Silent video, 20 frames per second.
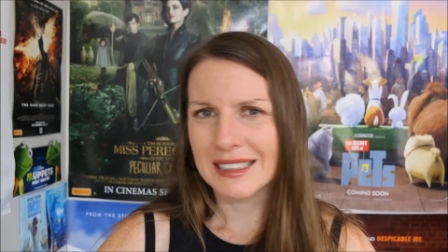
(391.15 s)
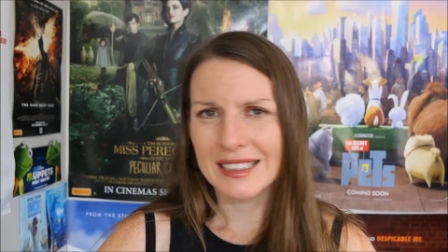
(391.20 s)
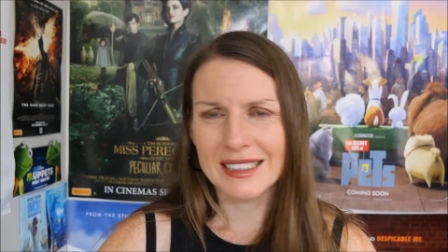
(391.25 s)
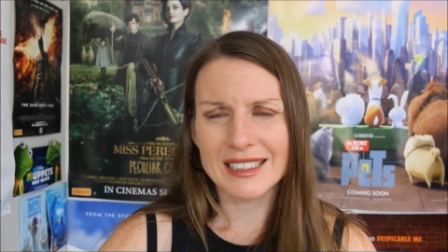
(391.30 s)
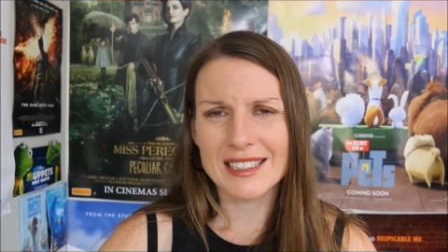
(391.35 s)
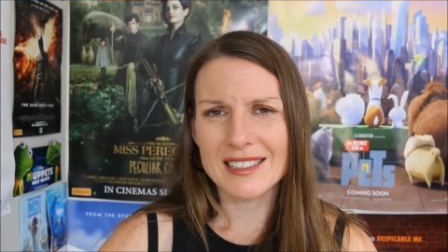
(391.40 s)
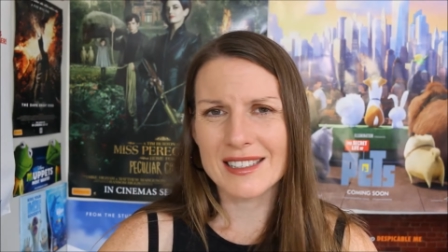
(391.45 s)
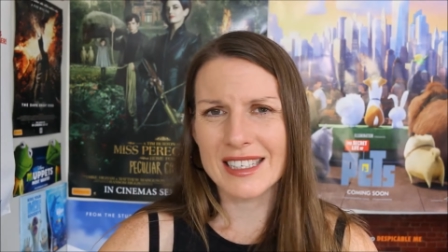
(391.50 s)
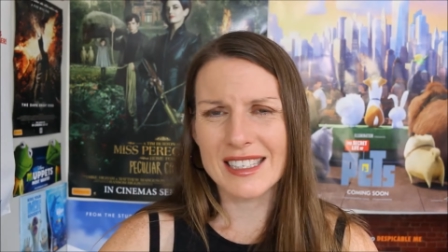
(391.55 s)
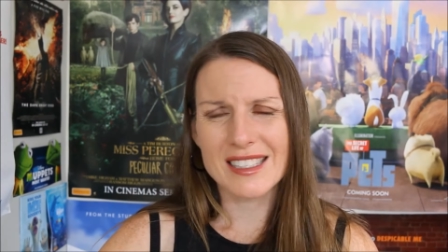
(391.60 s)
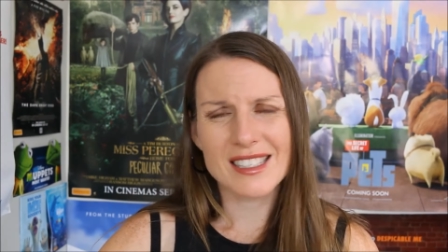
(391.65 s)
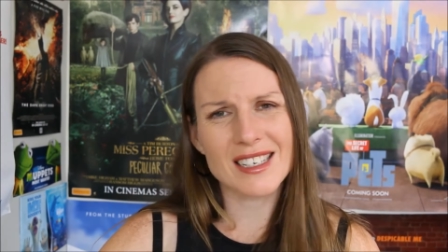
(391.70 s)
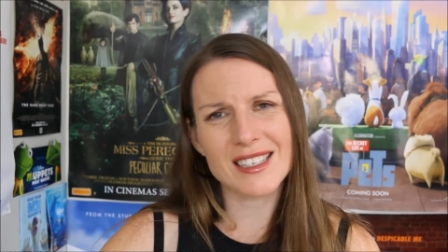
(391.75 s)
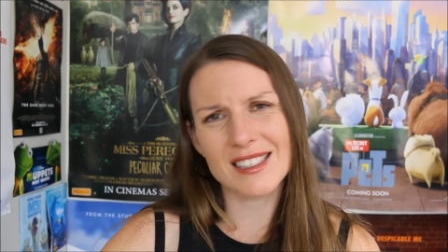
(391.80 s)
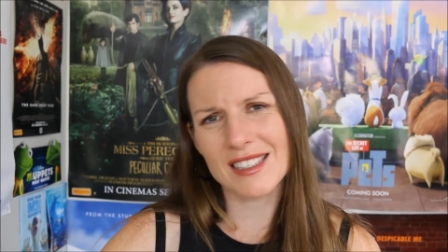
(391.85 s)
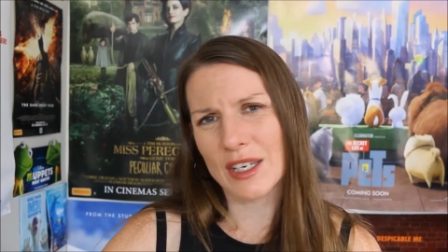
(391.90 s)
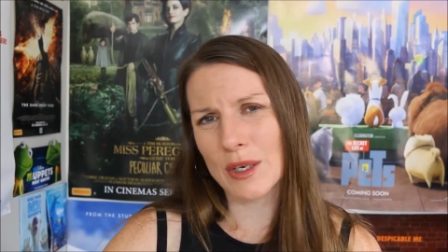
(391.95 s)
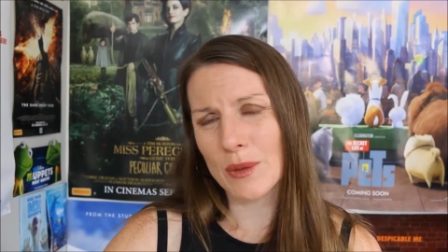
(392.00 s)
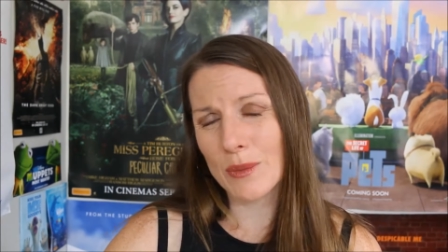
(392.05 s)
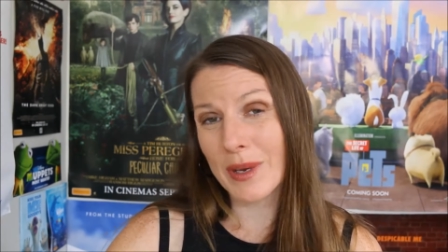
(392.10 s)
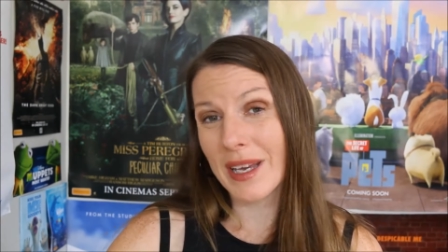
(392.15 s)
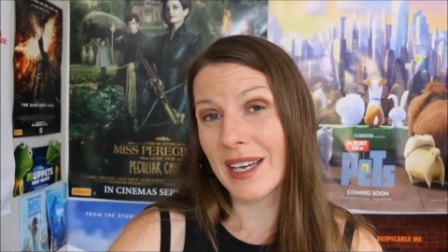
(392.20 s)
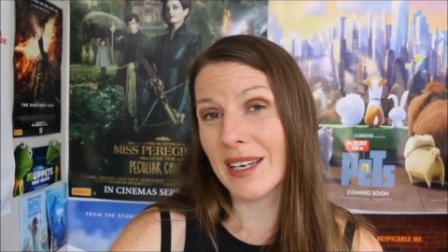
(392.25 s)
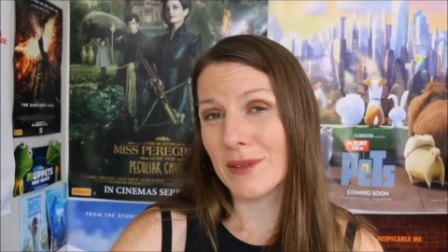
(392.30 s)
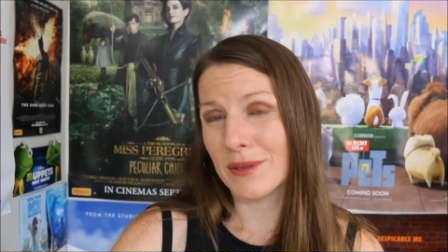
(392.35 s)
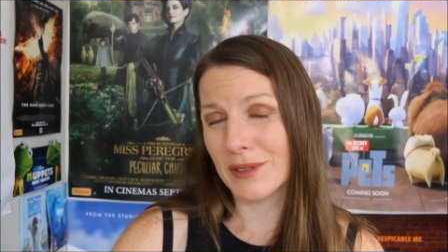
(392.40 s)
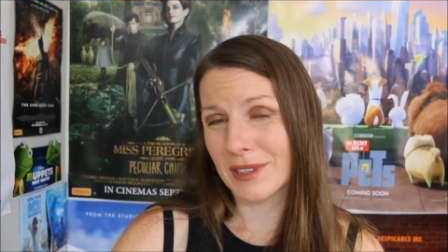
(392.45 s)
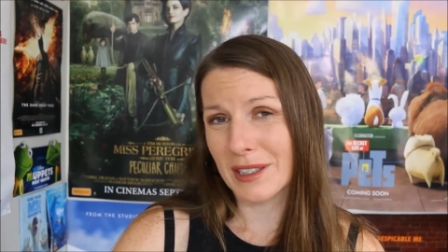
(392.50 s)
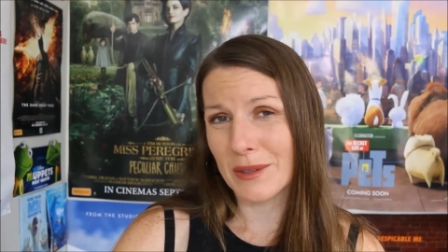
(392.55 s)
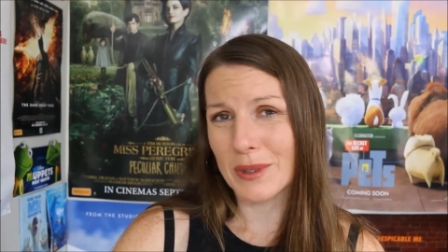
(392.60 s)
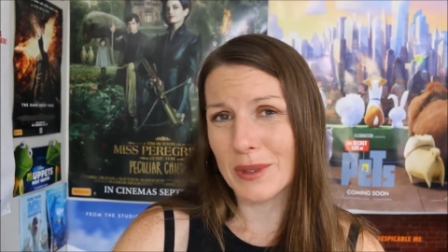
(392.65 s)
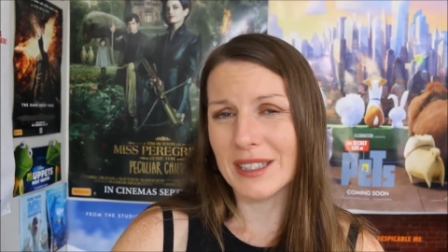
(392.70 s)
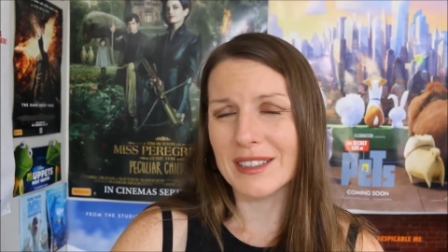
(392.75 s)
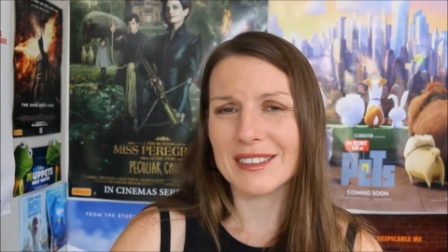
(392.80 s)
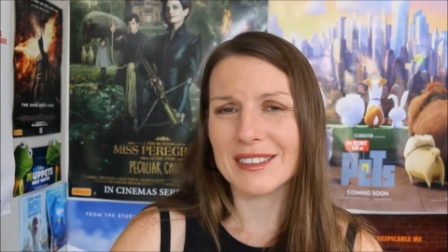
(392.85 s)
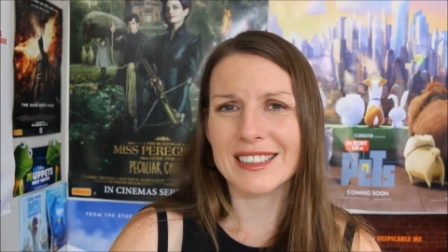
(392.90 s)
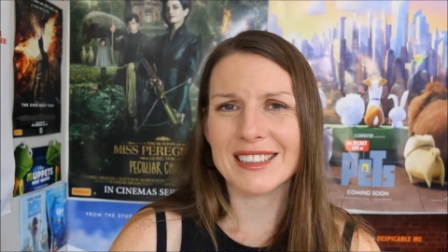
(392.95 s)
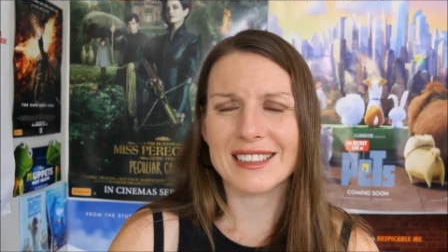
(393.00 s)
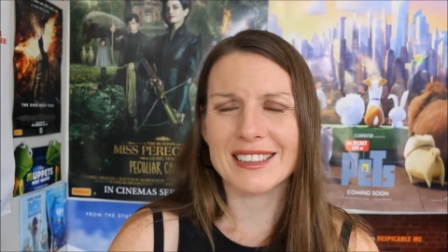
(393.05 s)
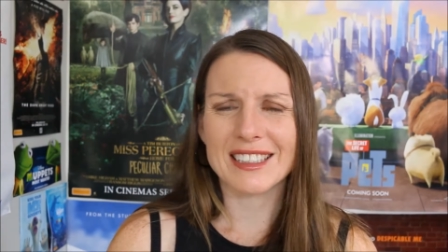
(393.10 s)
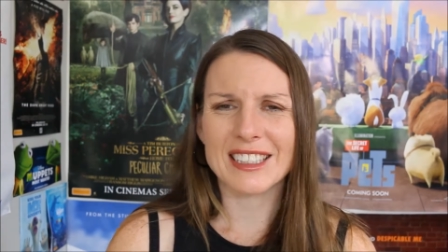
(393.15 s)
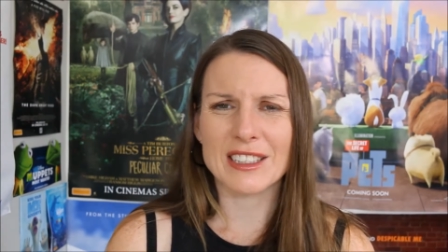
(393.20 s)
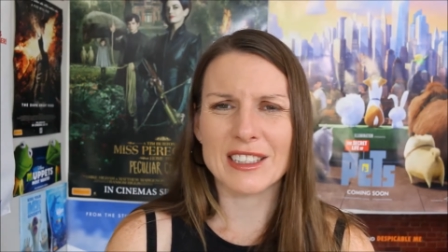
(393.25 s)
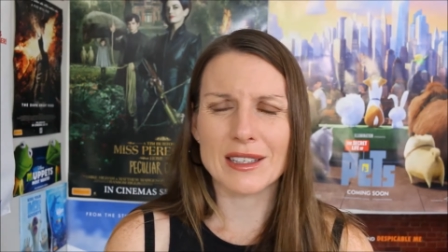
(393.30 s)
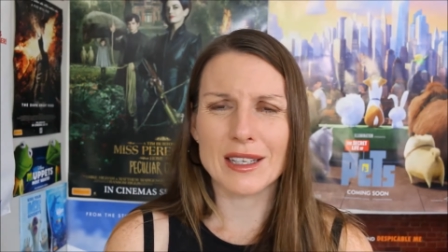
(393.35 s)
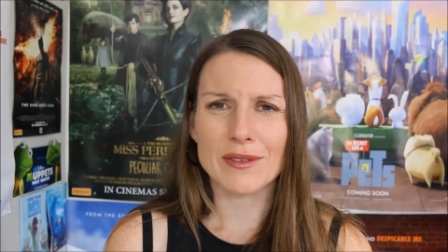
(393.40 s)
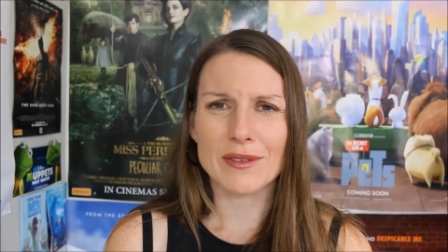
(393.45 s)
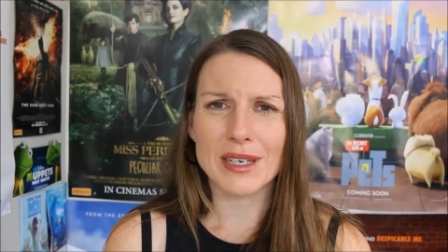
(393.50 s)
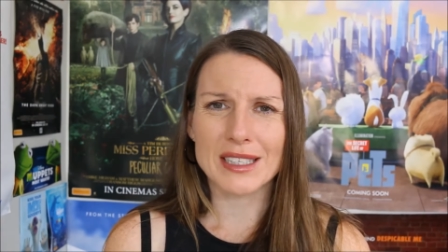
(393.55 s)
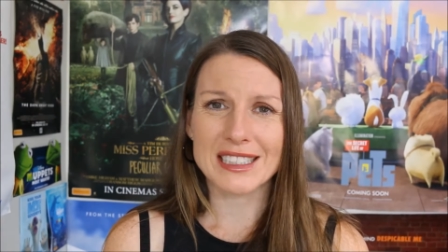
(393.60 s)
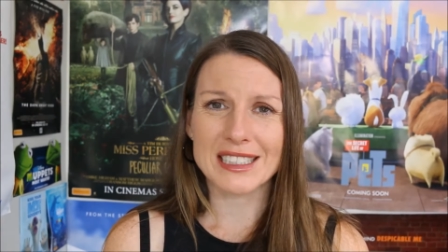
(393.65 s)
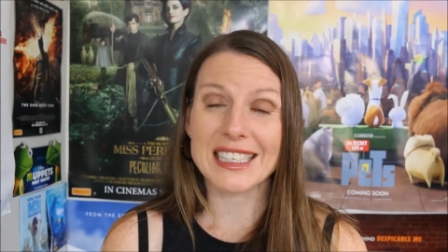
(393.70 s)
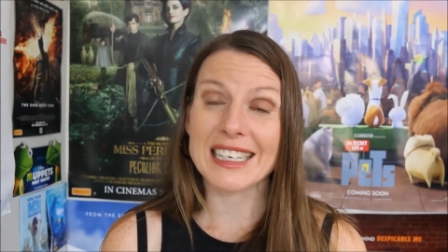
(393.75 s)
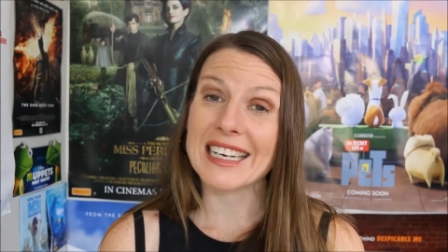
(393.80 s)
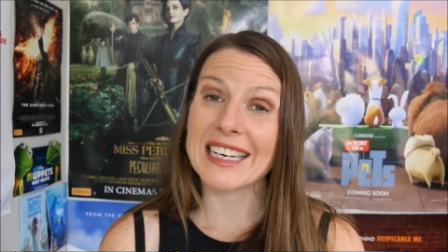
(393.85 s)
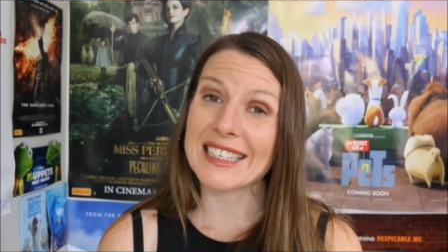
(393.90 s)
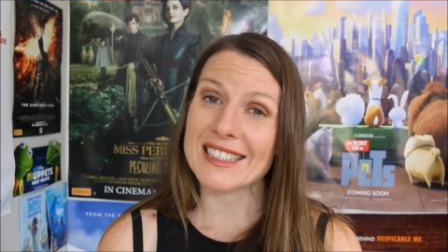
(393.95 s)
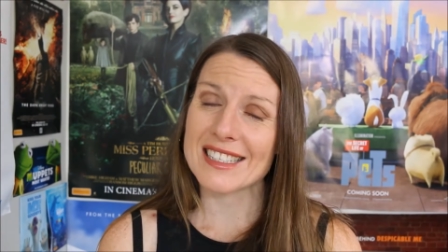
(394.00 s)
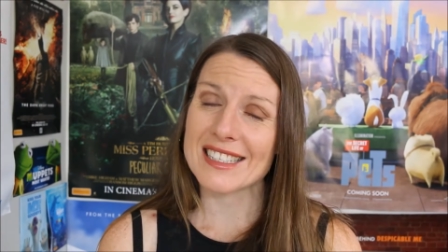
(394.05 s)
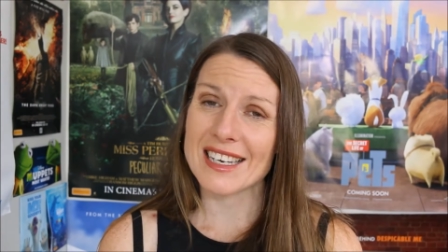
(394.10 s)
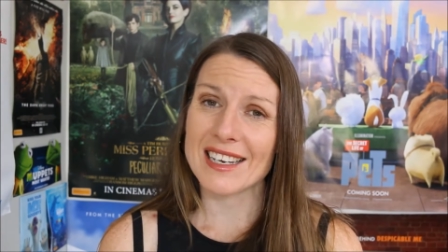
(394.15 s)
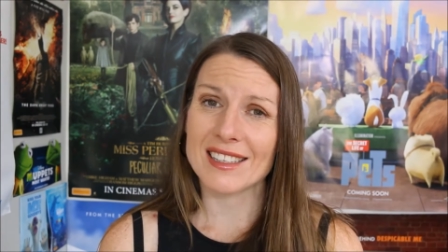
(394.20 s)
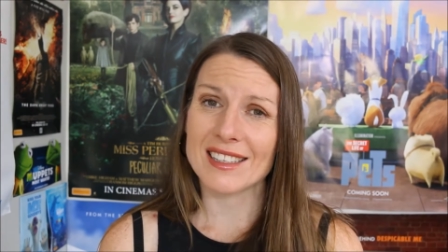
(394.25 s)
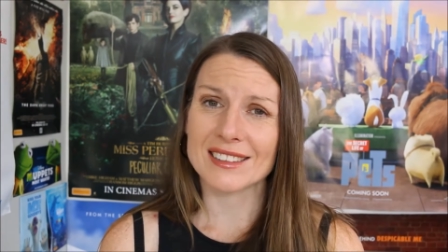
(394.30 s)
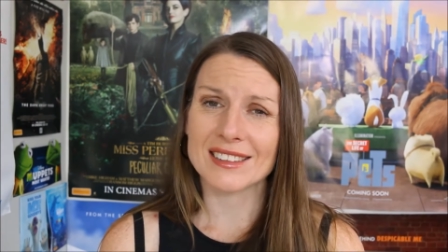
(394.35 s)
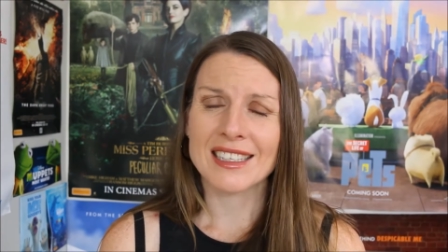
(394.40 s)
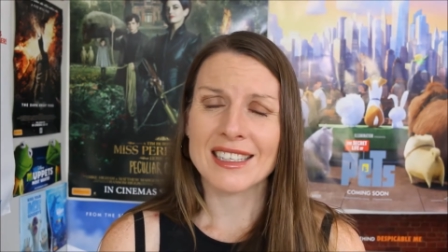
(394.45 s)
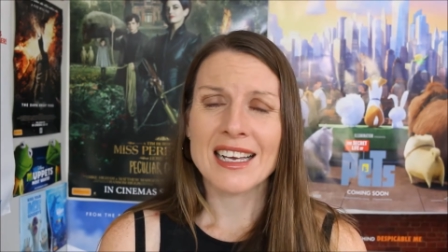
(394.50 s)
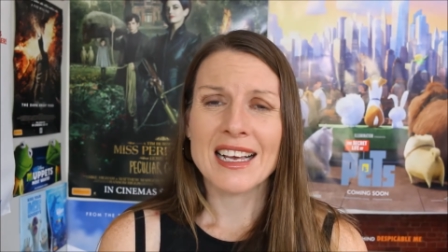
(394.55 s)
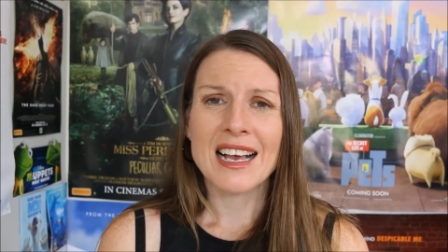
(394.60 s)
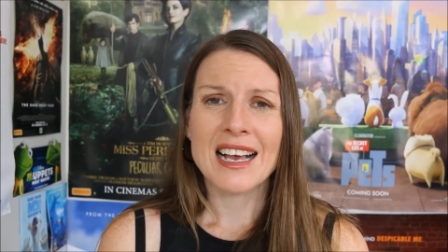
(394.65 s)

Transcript: it doesn't compare very well, that, you know, they found it a letdown,